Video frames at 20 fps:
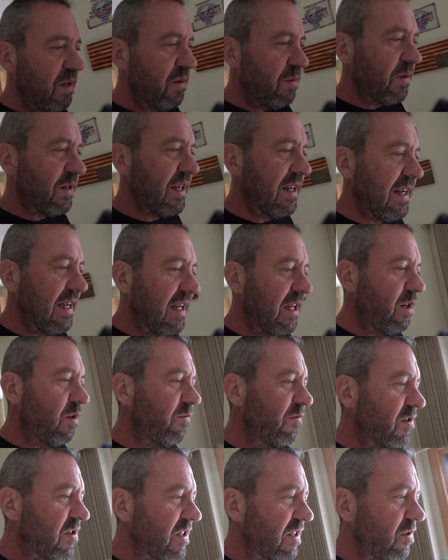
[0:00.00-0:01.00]
We're gonna head
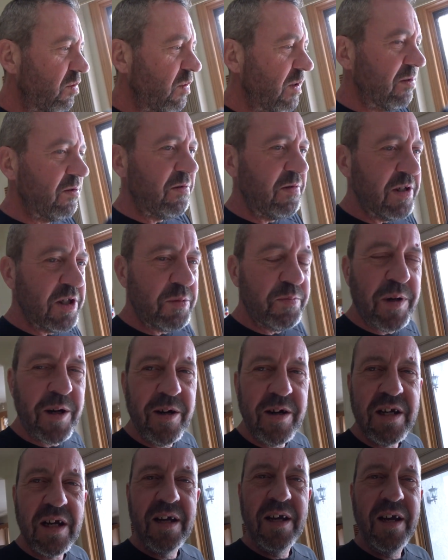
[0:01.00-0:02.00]
over to the wilderness
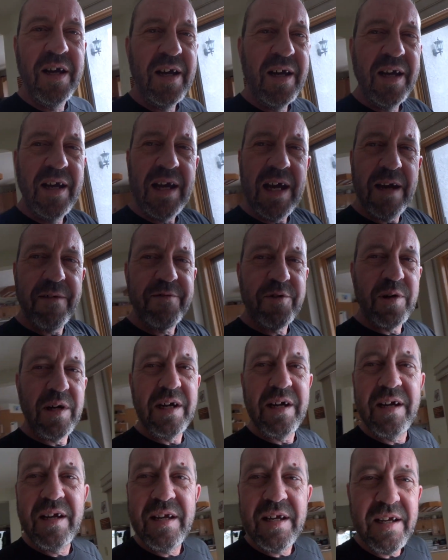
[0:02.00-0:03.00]
park after
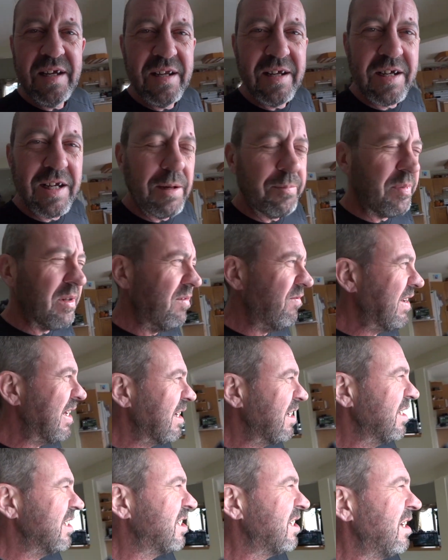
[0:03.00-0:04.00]
I eat a couple of
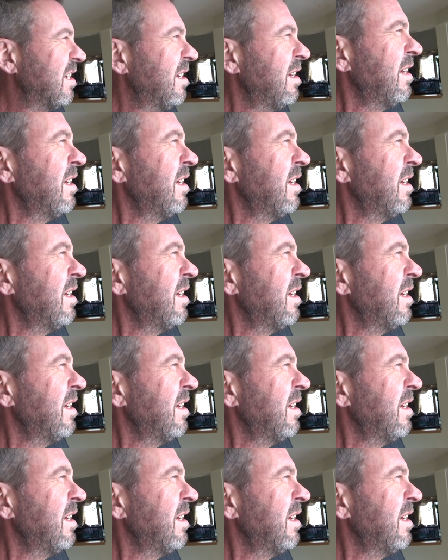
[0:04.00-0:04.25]
eggs